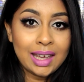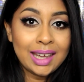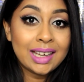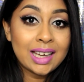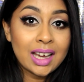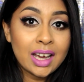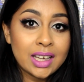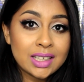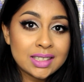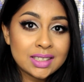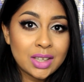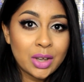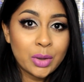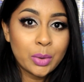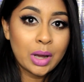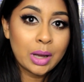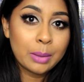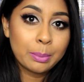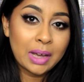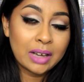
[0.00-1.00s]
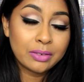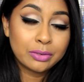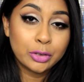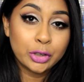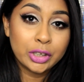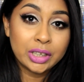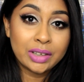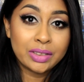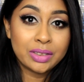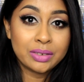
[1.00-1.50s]
Hey guys, so I'm back for
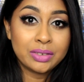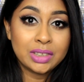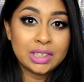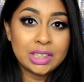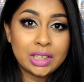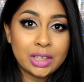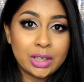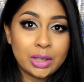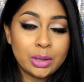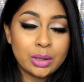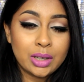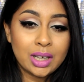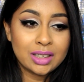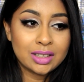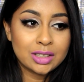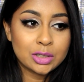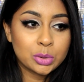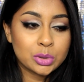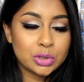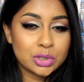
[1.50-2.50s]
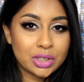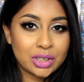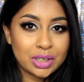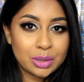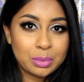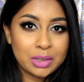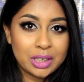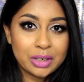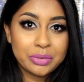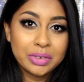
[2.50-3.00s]
another video and this one's going to
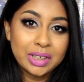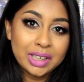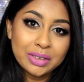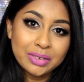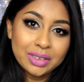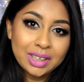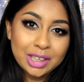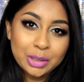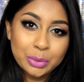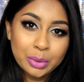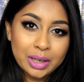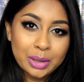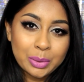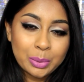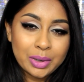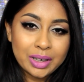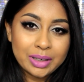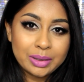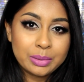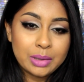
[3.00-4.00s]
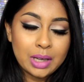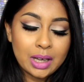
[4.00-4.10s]
be a really really quick one.